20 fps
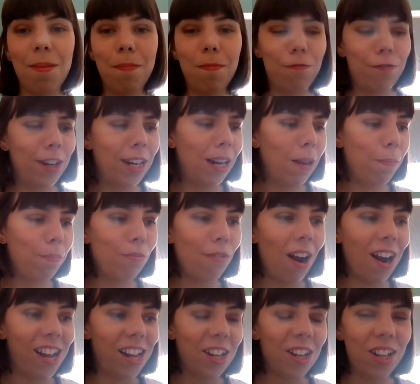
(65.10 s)
Really
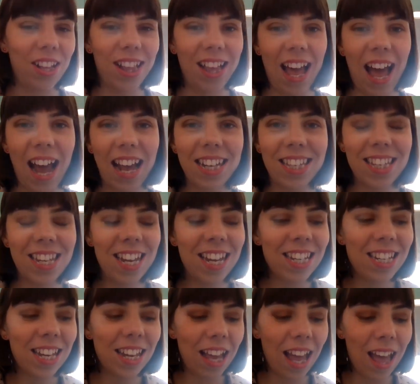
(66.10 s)
bright colour. I
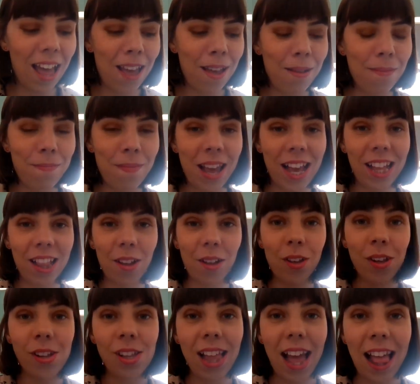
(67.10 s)
did make the
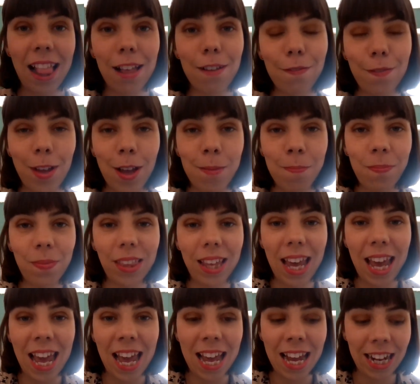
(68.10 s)
whole elephant
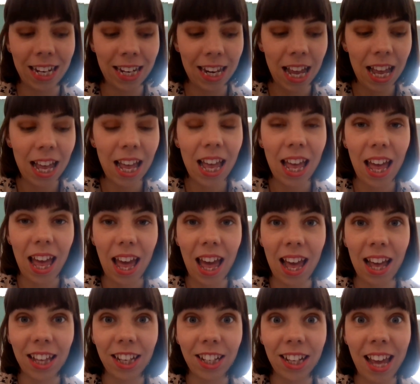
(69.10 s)
in
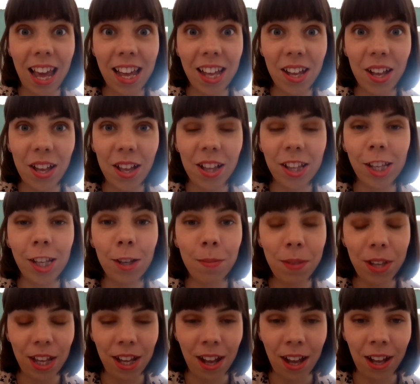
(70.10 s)
a King Cole
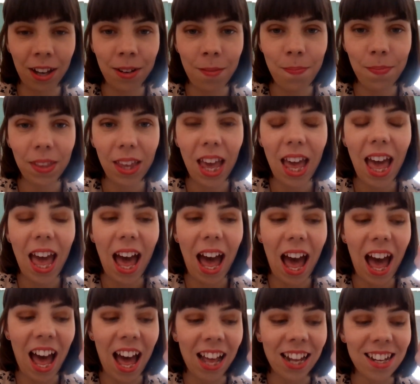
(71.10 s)
Yummy yarn
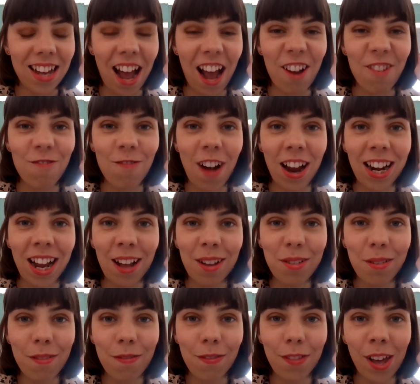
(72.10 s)
and I ran out
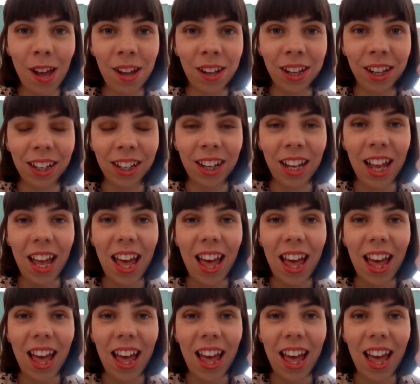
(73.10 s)
of yarn